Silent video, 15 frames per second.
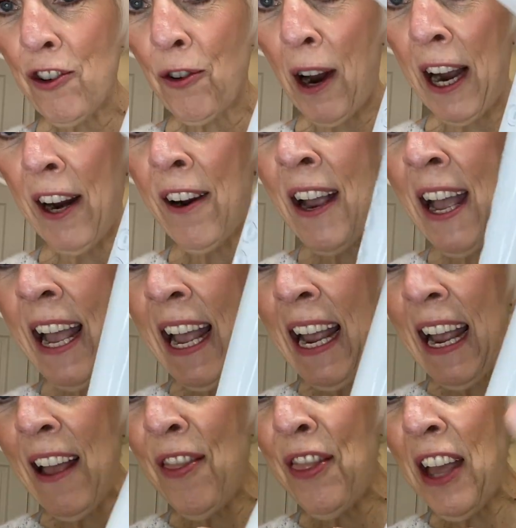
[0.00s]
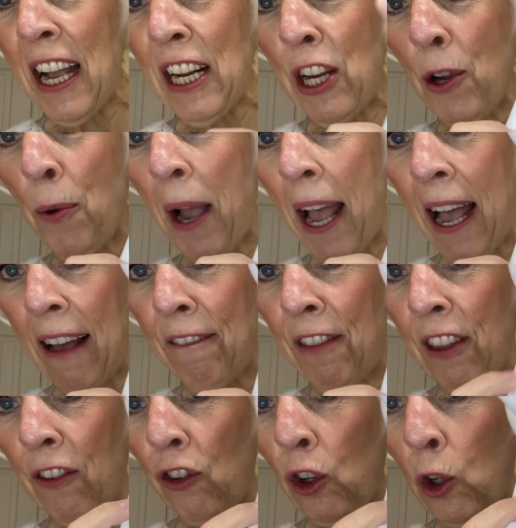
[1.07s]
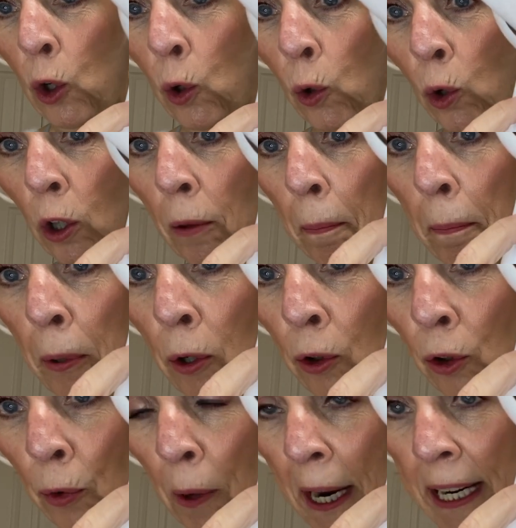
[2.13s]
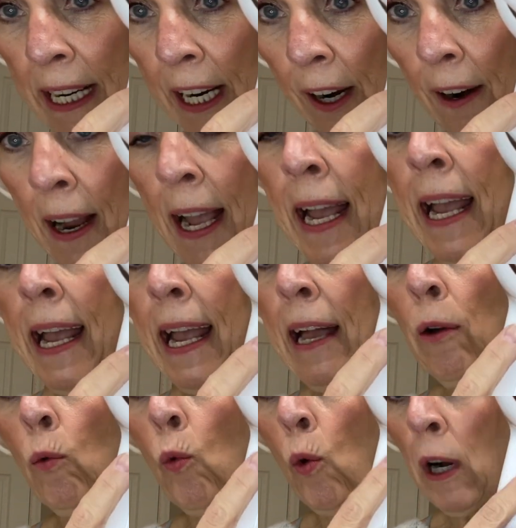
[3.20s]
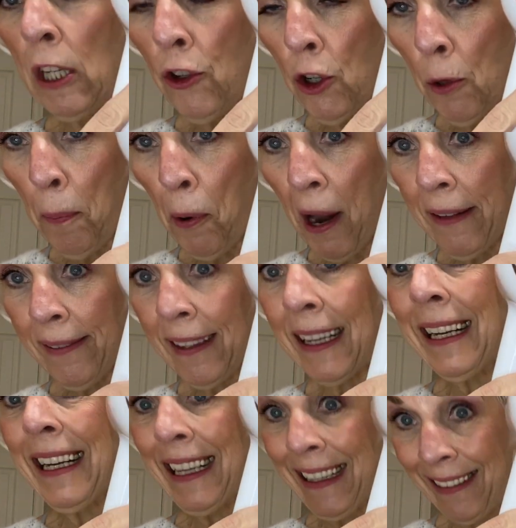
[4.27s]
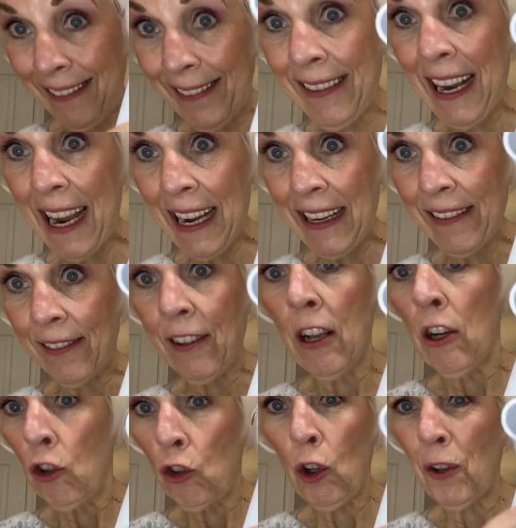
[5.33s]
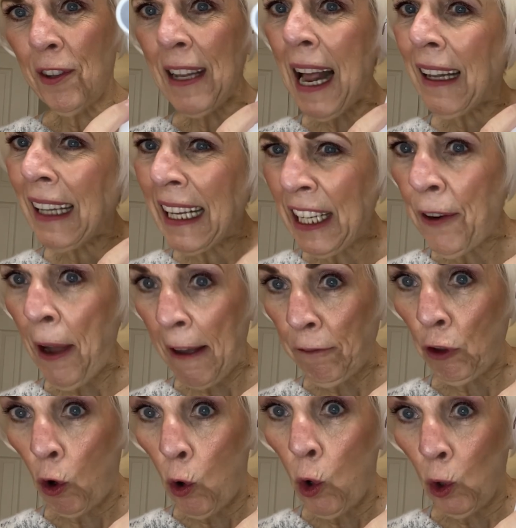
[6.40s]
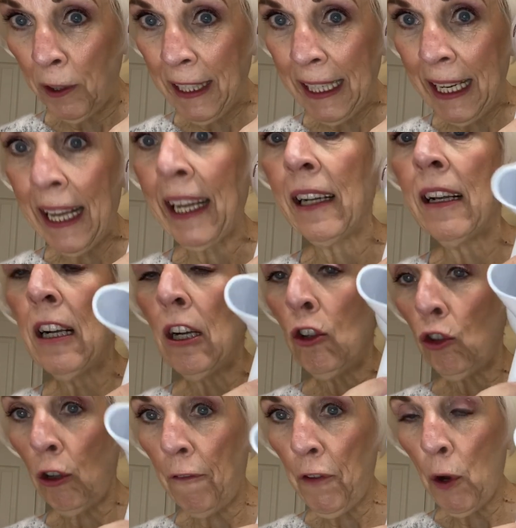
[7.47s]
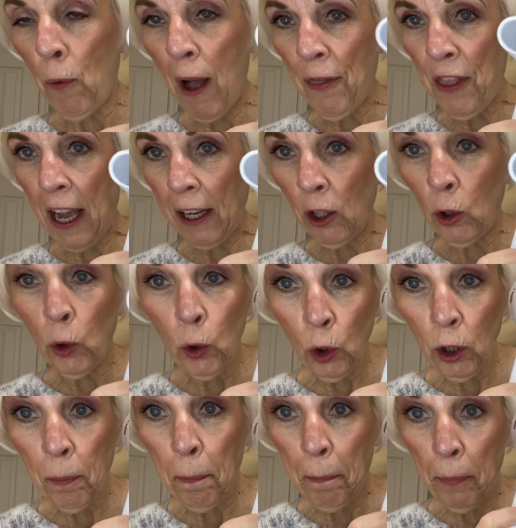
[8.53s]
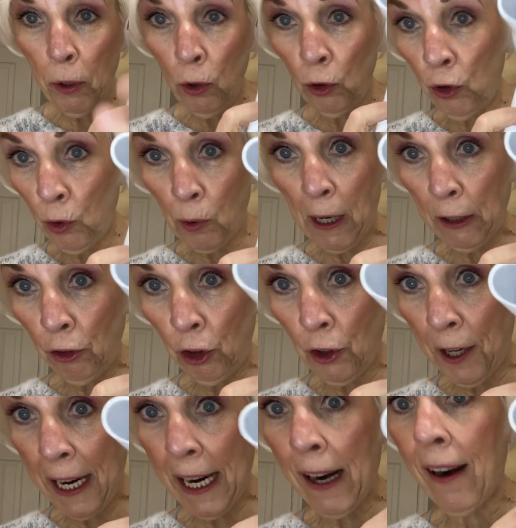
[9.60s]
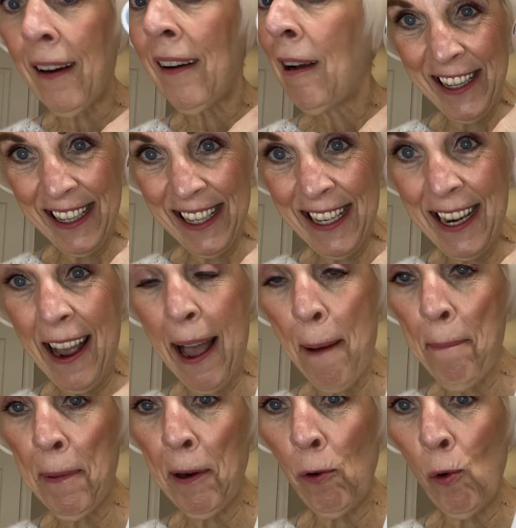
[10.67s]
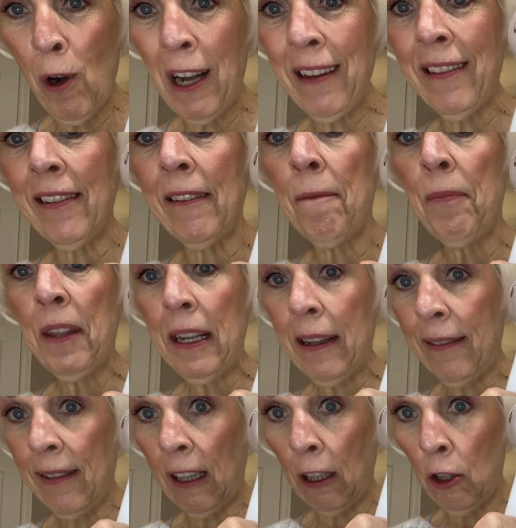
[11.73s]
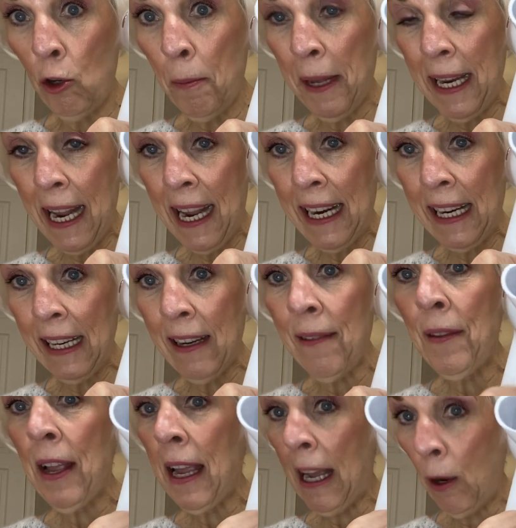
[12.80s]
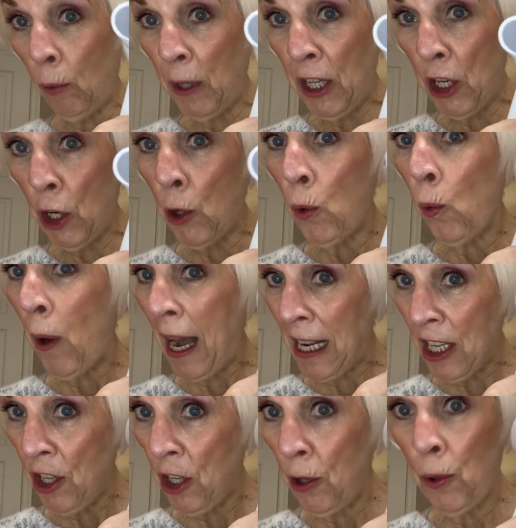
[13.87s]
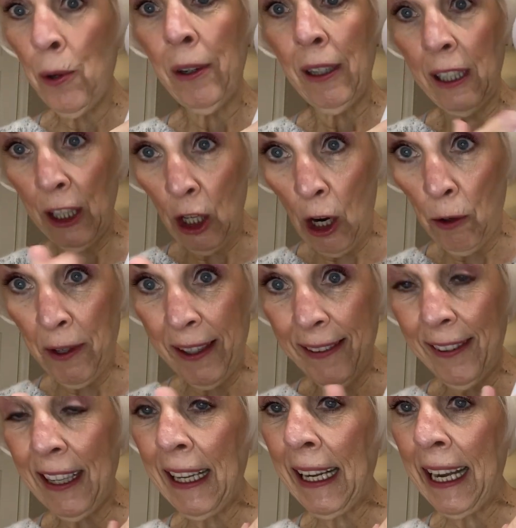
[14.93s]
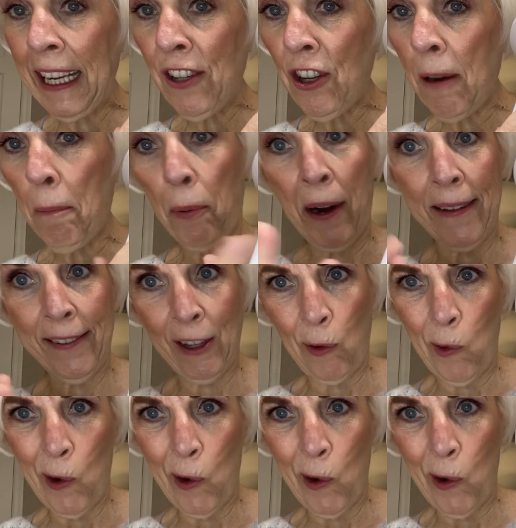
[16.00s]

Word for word: dryer. And then you have this cool boost right here. And once you press it, it stays. So it's not like you have to hold it in. So if you want that cool boost throughout your hair, just tap it once it's illuminated, and when you want to, you know, disengage it, press it